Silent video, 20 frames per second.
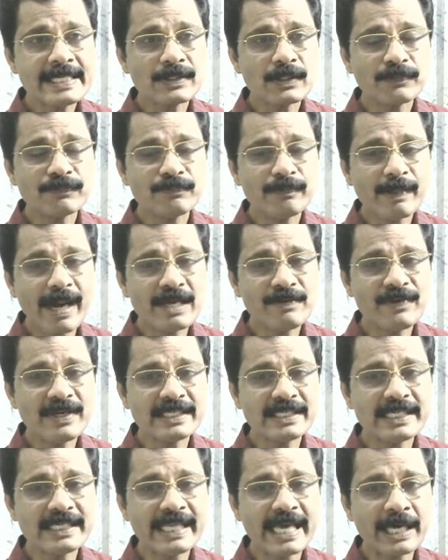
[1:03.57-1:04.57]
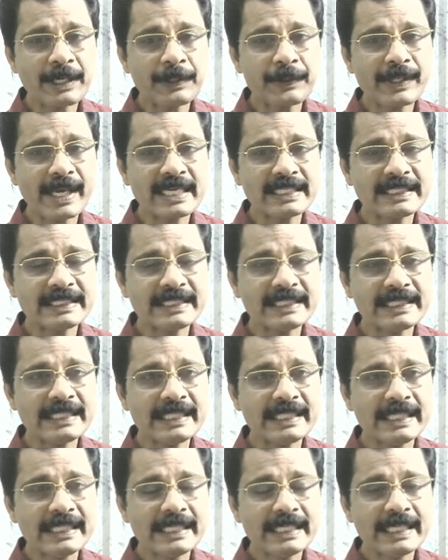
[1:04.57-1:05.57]
of Malvaceae, there you can
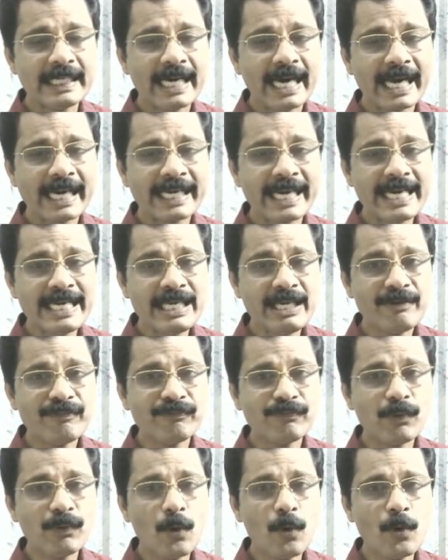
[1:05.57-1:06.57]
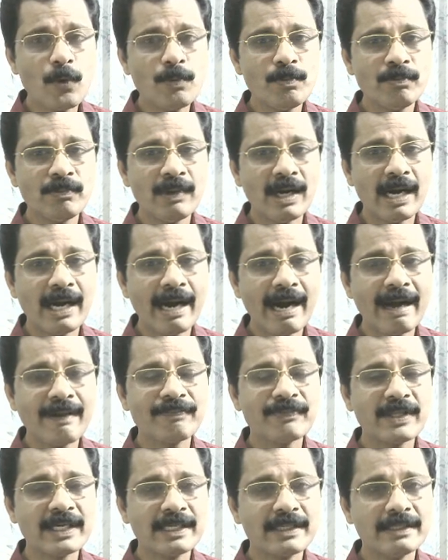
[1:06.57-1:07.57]
see reniform
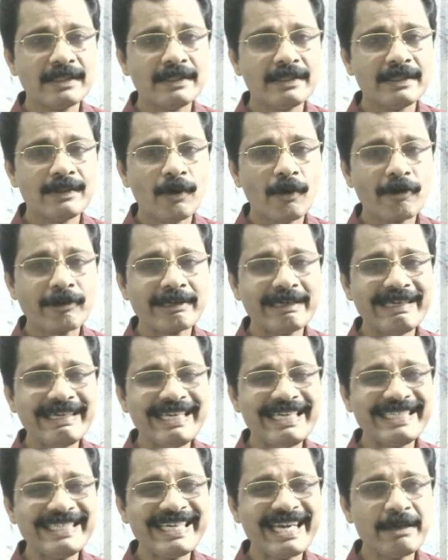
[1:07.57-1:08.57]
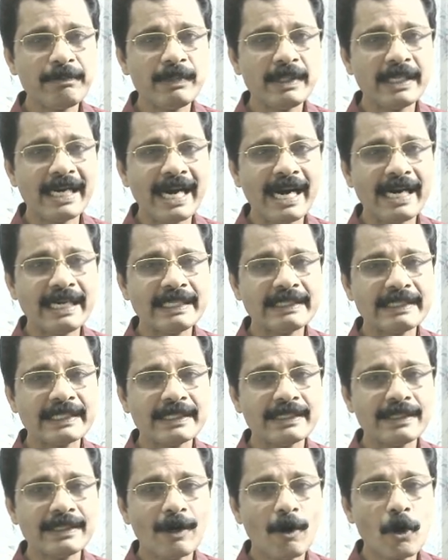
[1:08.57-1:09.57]
anther or kidney-shaped
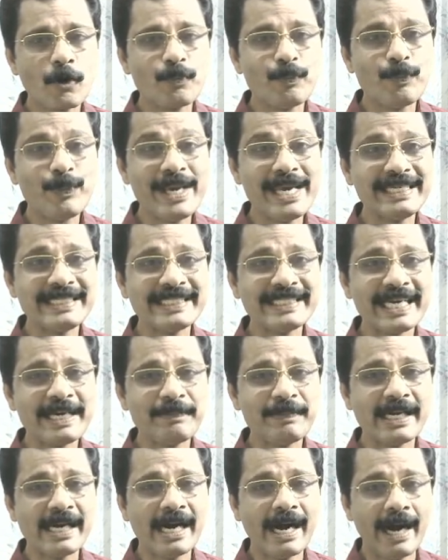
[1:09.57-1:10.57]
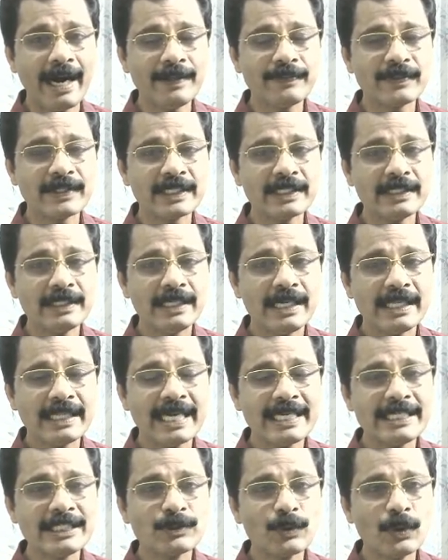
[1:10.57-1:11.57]
anther or bean-shaped anther.
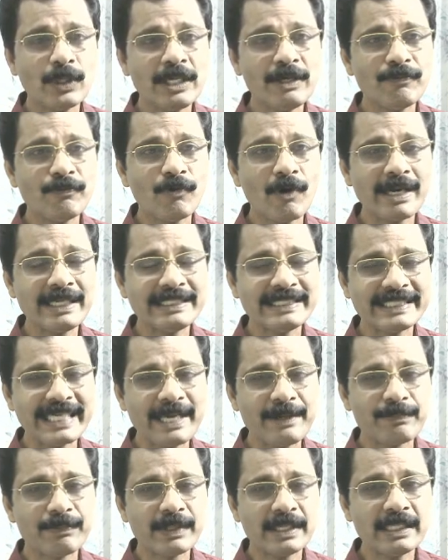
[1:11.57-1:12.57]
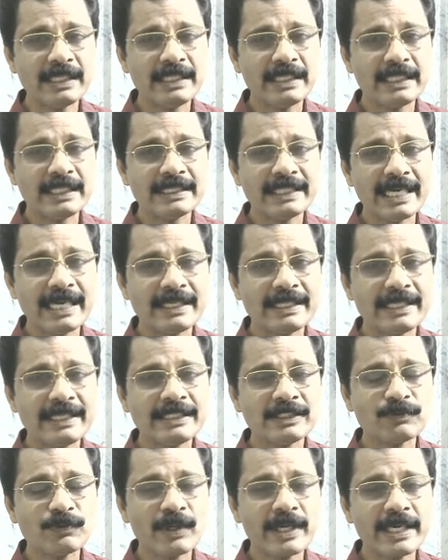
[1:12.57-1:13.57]
That is only one chamber. That
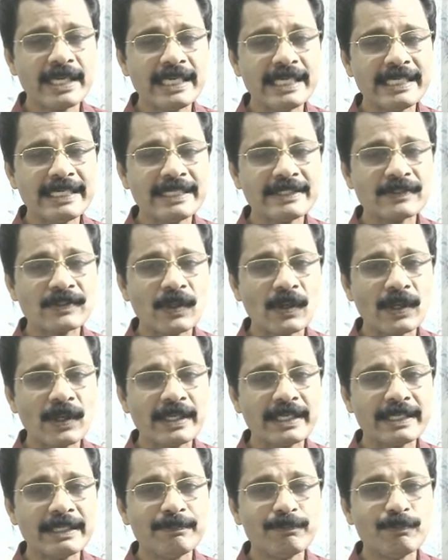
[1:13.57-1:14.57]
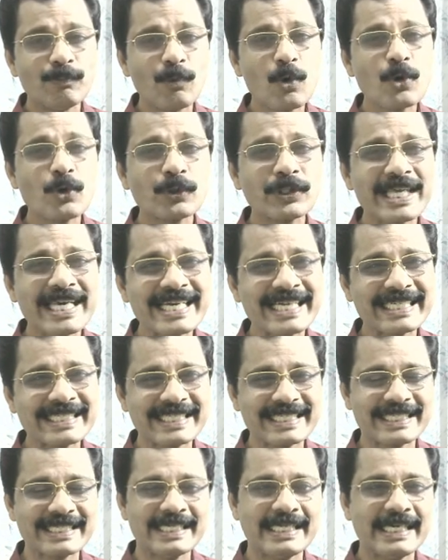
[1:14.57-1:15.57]
is why it is called
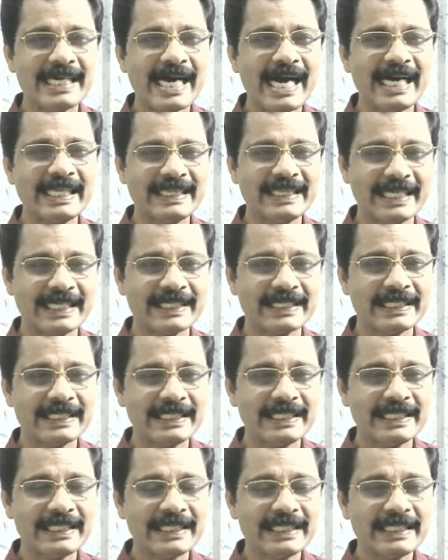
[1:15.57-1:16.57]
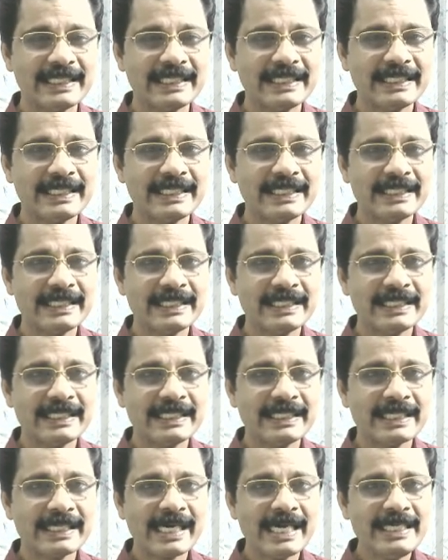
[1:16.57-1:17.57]
monothecous anther.
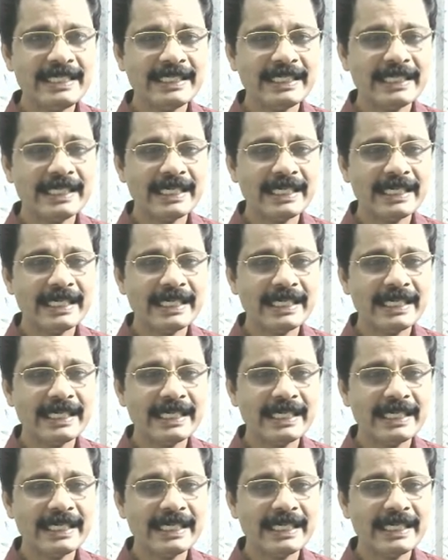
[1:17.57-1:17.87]
Right?